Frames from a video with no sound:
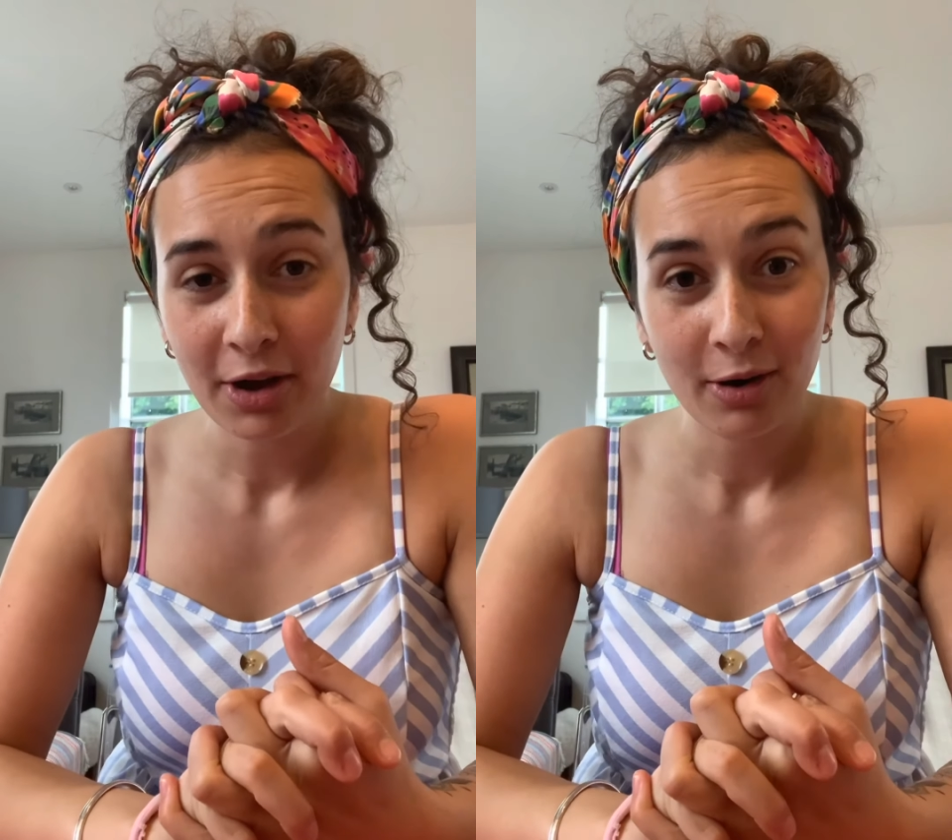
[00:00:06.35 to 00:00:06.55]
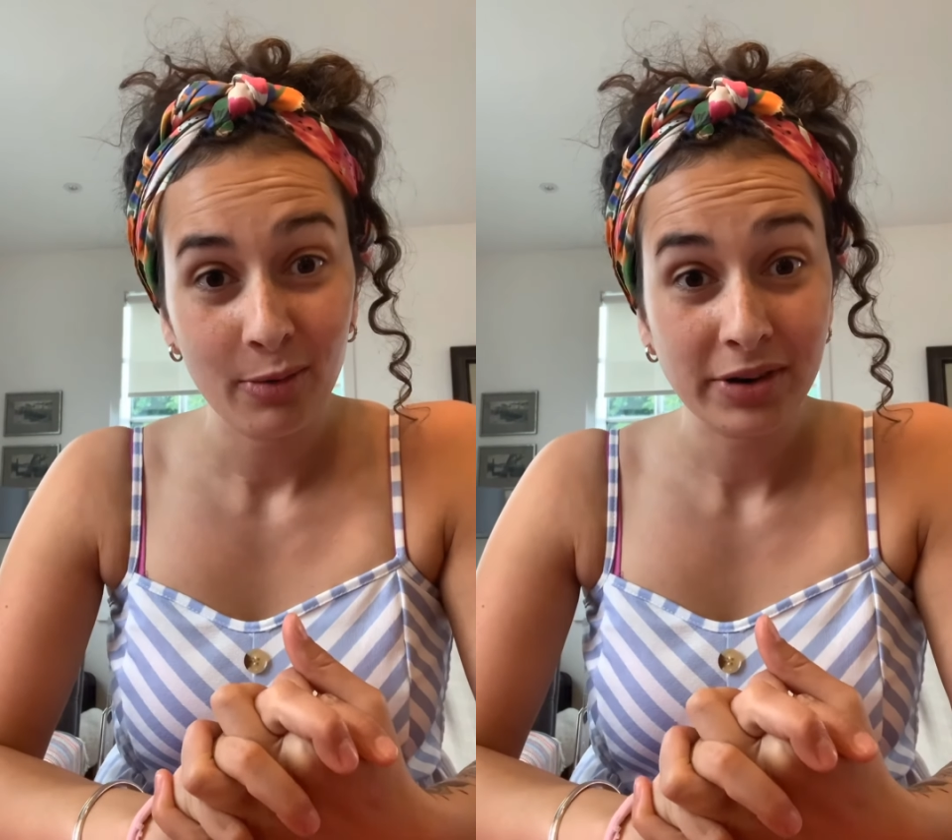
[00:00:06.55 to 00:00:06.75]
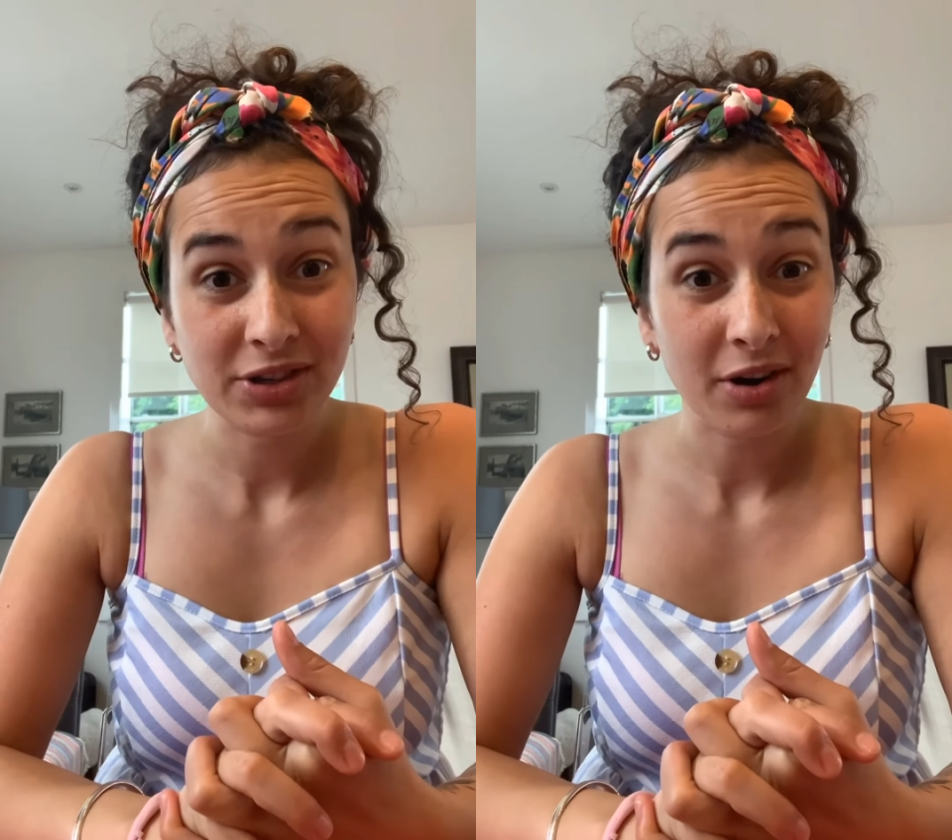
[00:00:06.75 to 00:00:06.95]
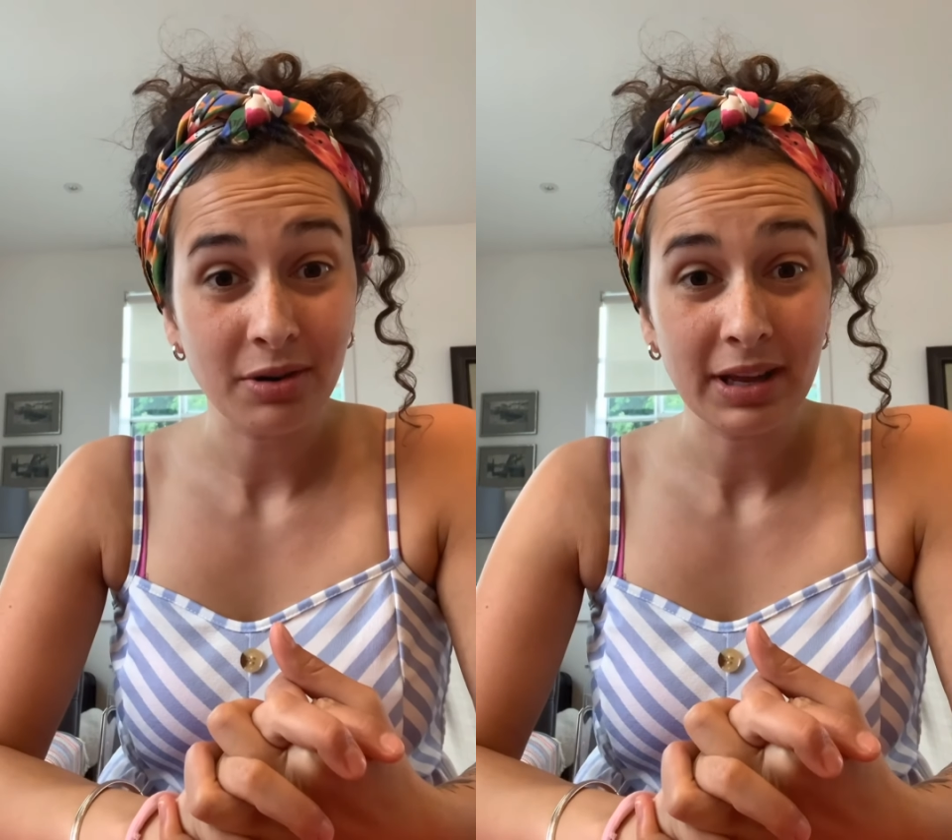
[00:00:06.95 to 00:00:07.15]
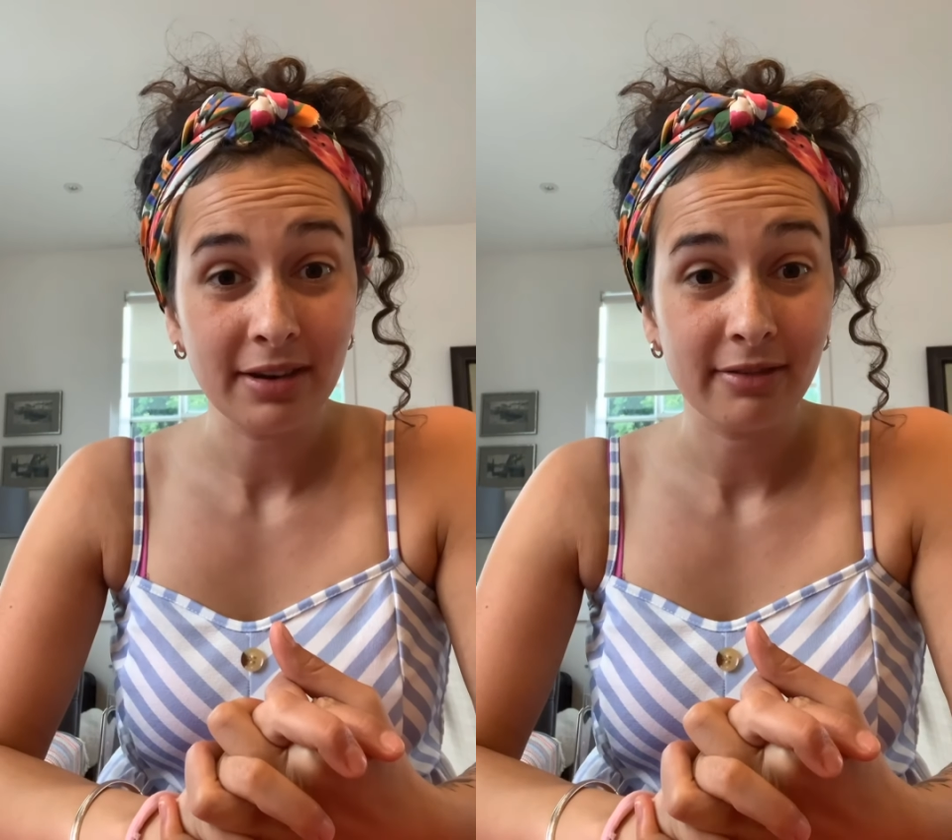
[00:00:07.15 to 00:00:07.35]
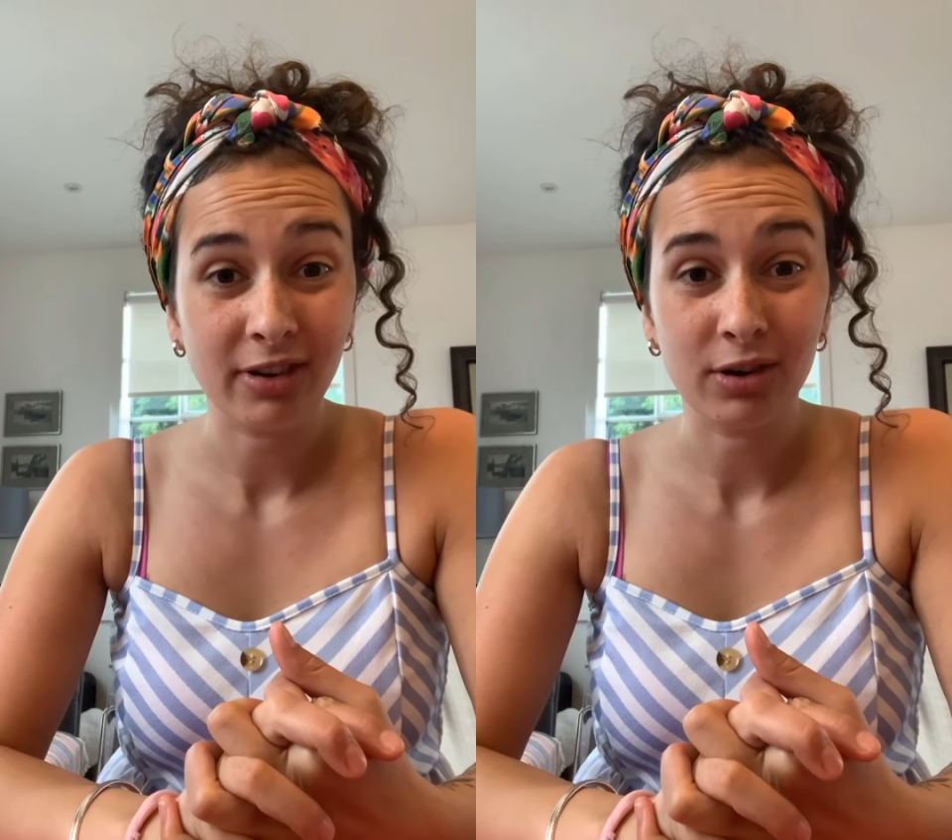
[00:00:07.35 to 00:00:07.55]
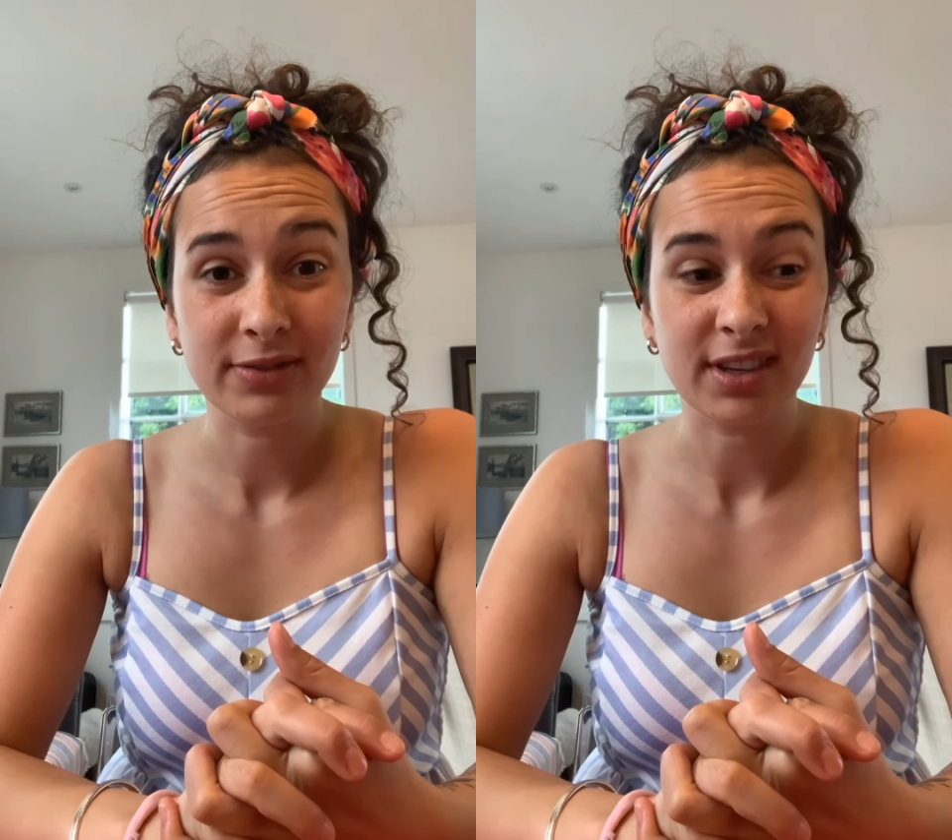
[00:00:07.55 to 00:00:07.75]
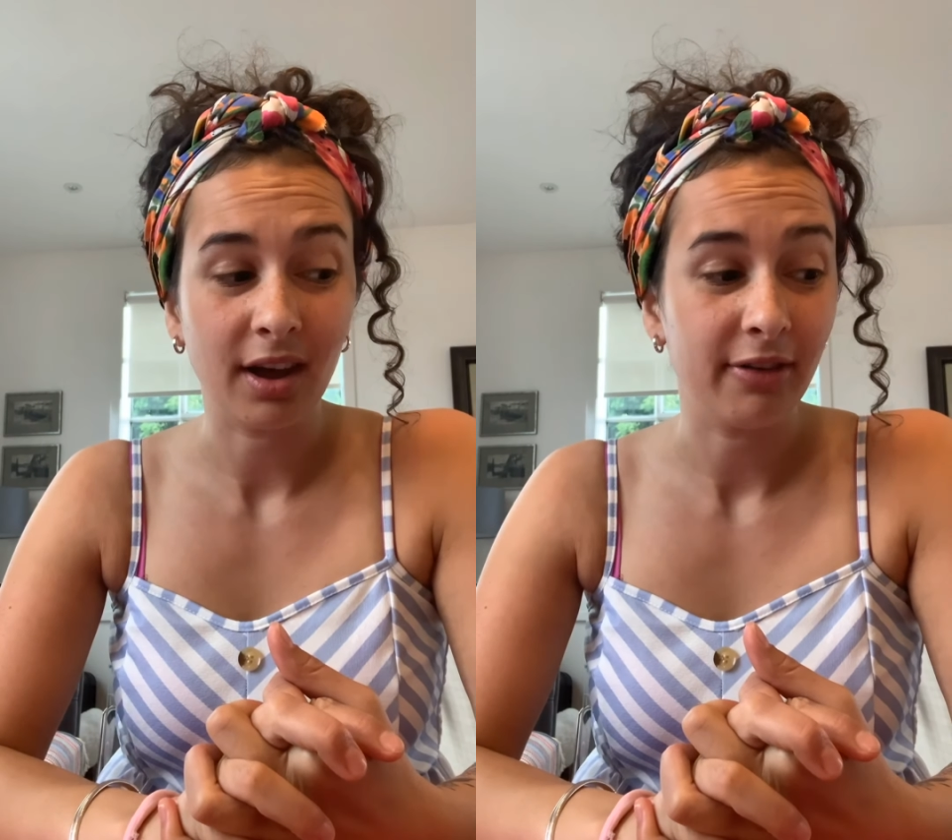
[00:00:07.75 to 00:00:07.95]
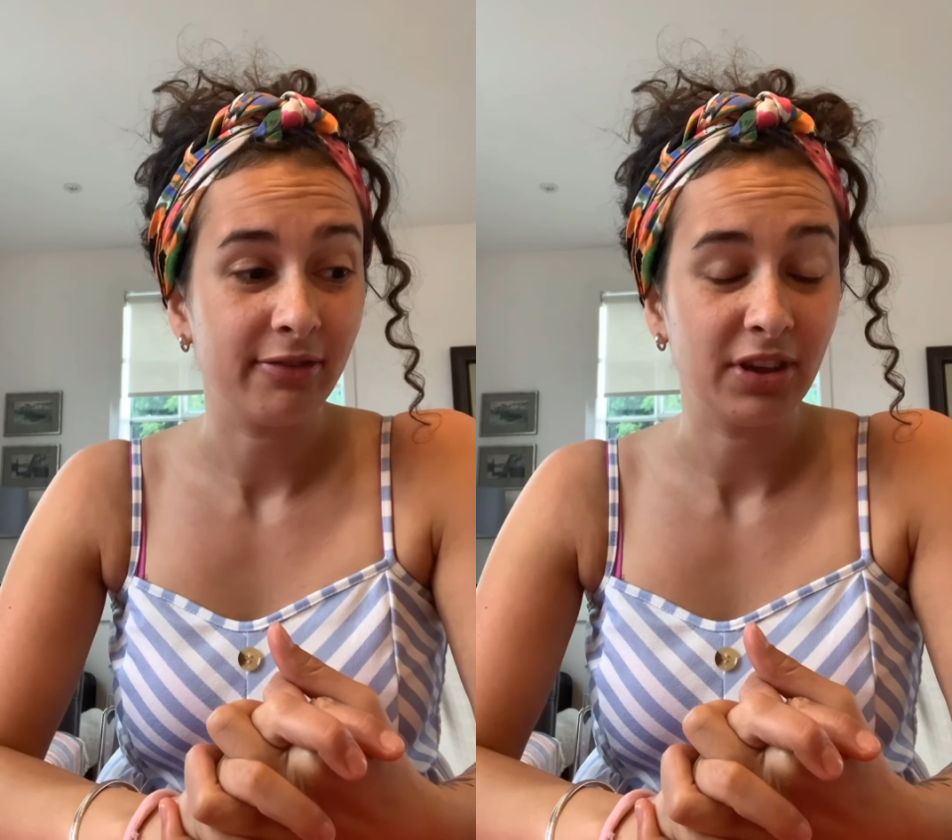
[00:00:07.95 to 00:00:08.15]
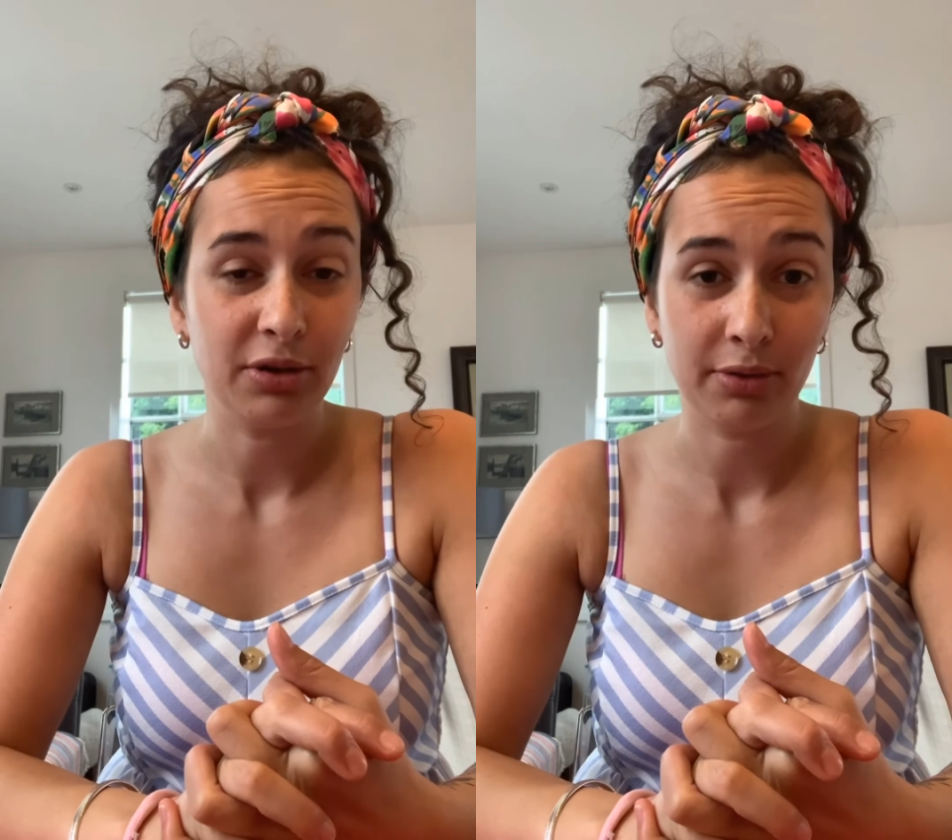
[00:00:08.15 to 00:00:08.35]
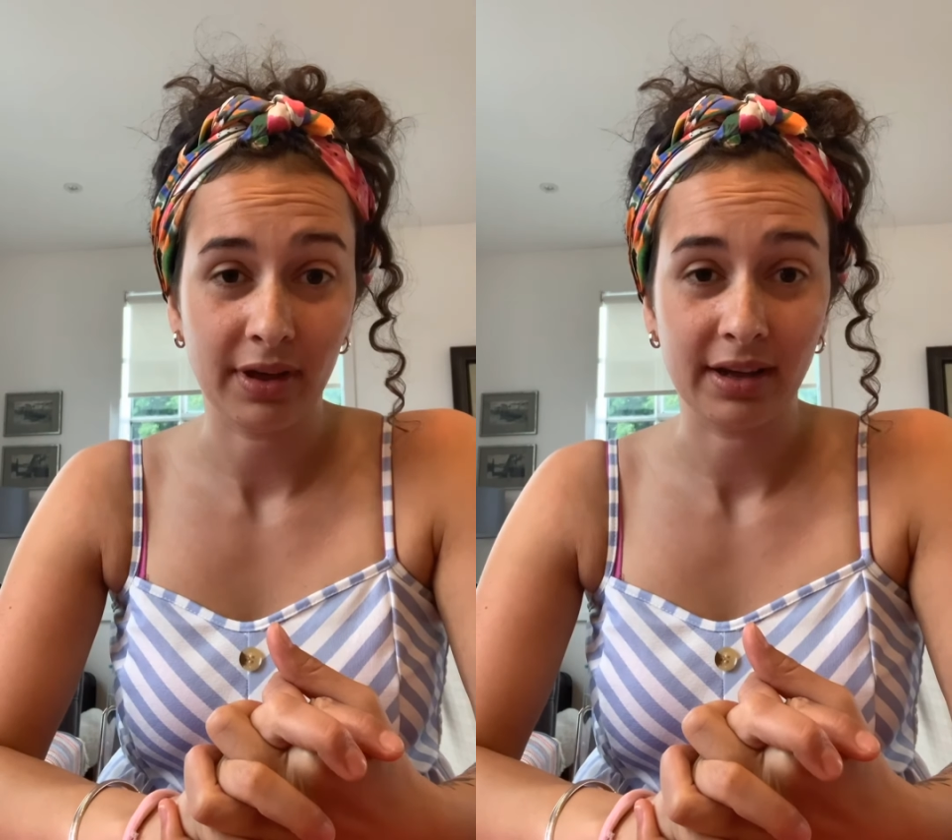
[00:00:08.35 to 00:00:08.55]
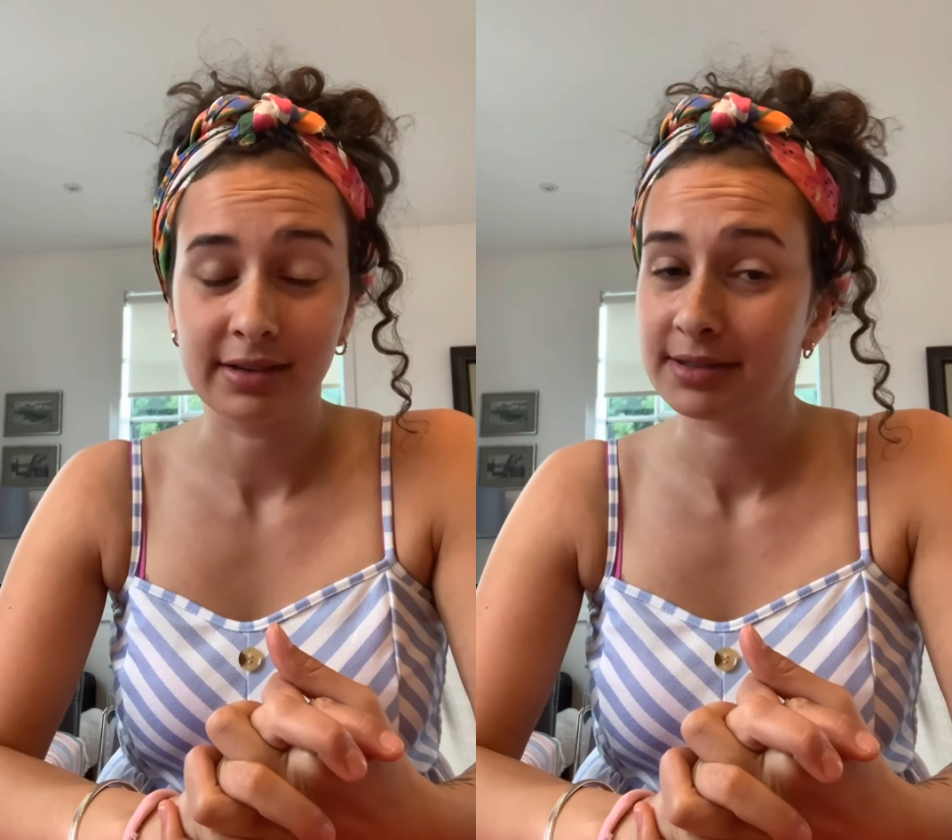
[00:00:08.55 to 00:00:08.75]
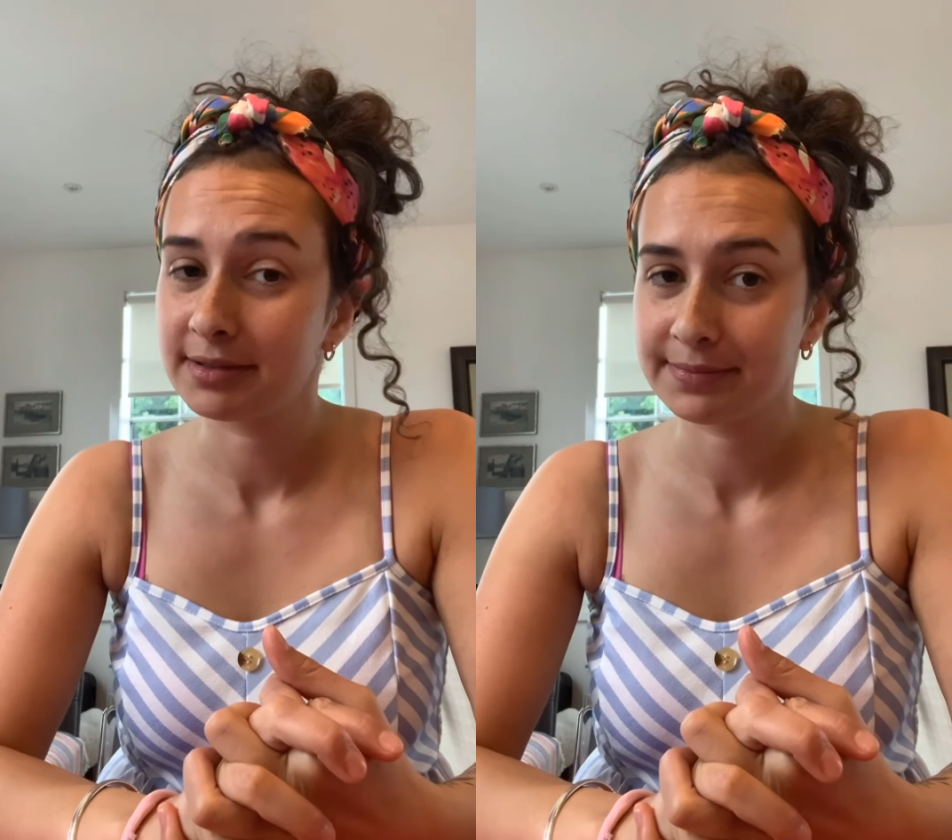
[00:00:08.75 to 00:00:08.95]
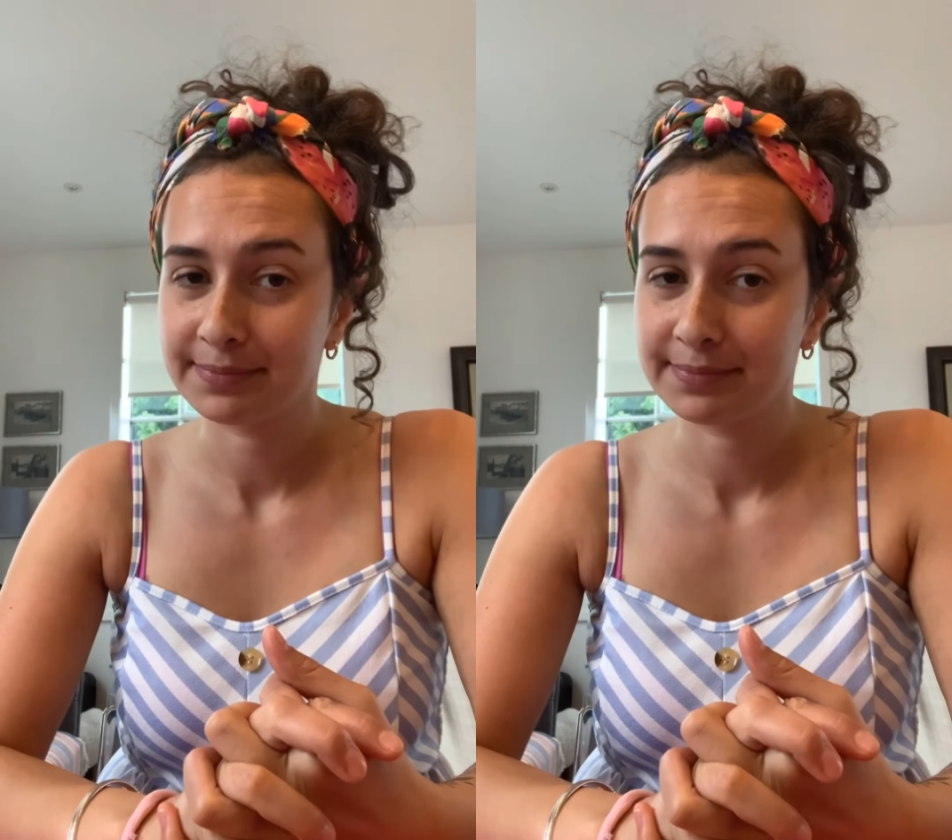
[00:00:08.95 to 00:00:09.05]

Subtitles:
which only involves a few things.